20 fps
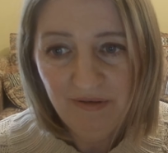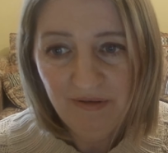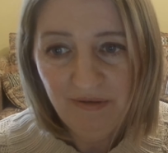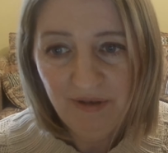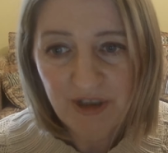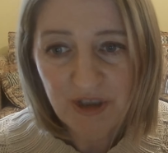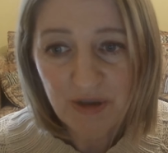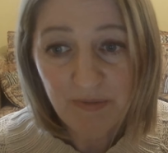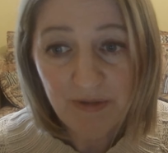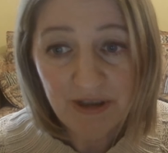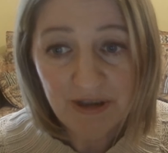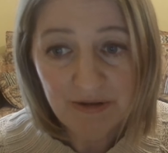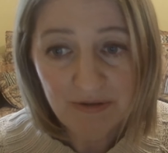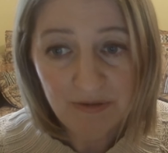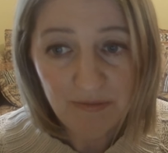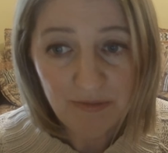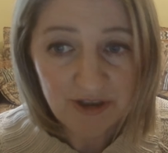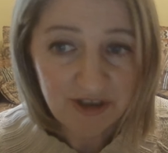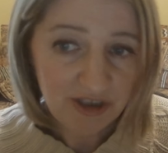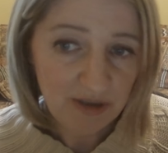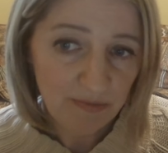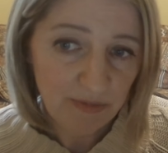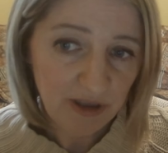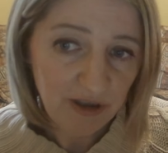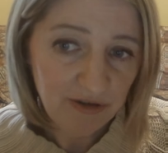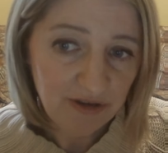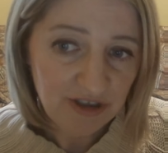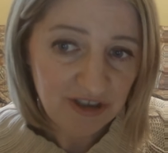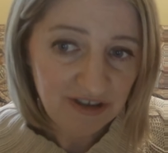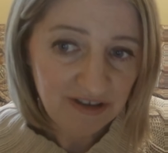which means we must
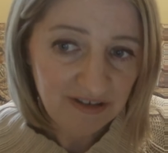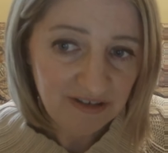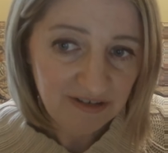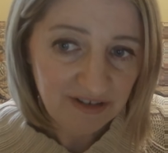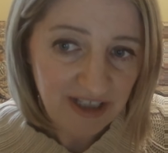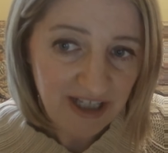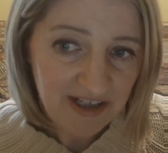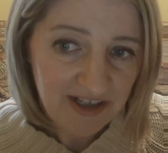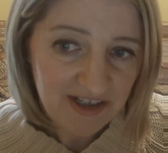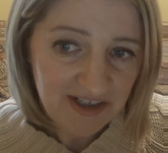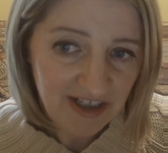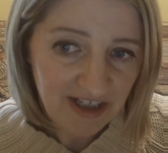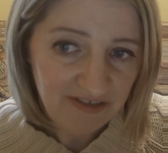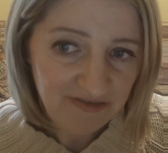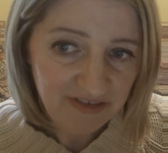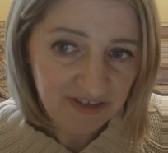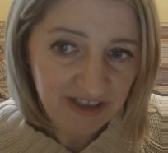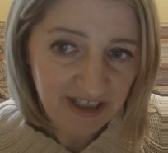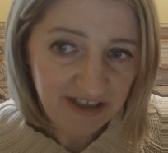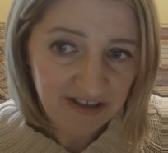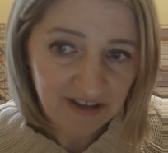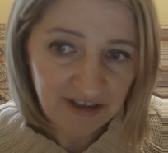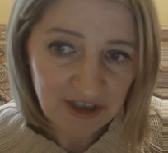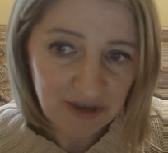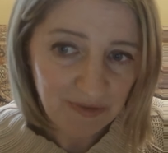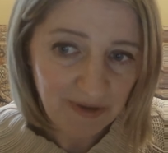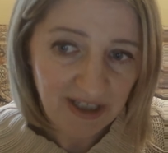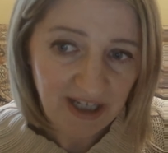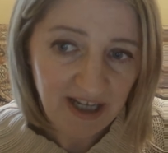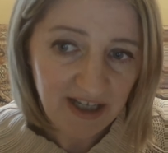approach that siphonator
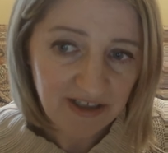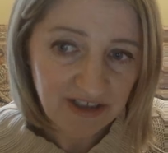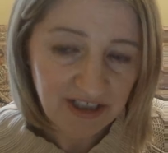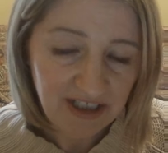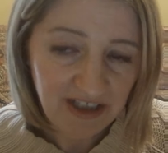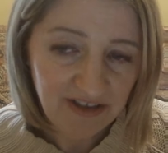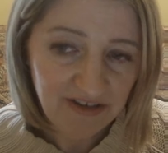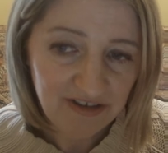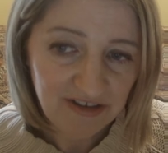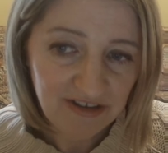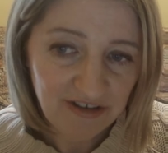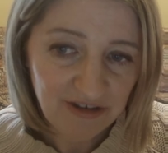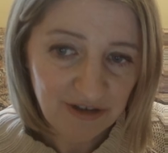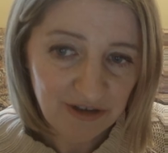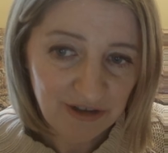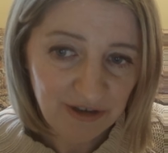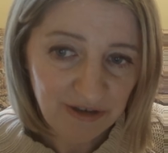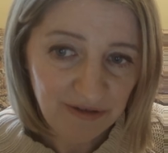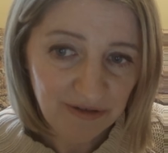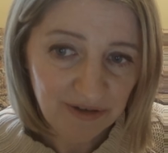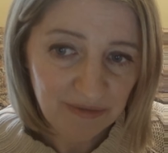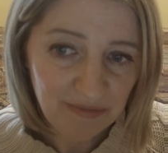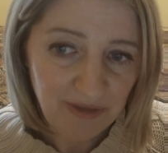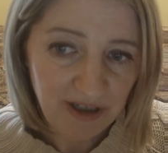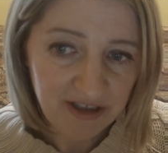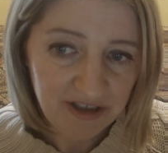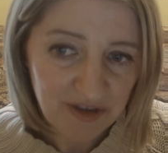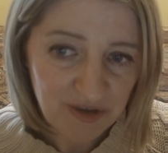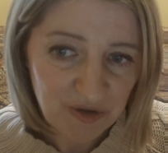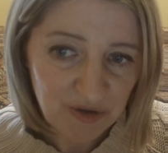because we can't get there through the
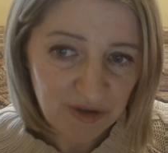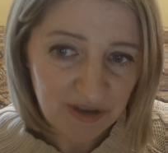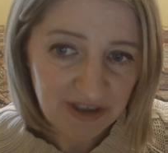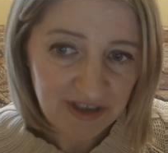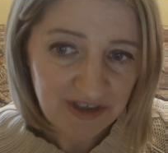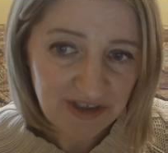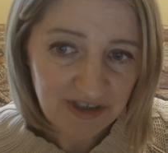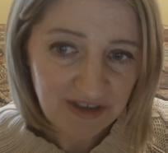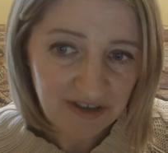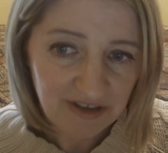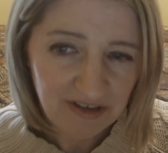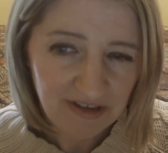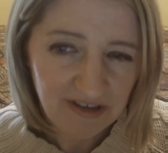Mitosaurus.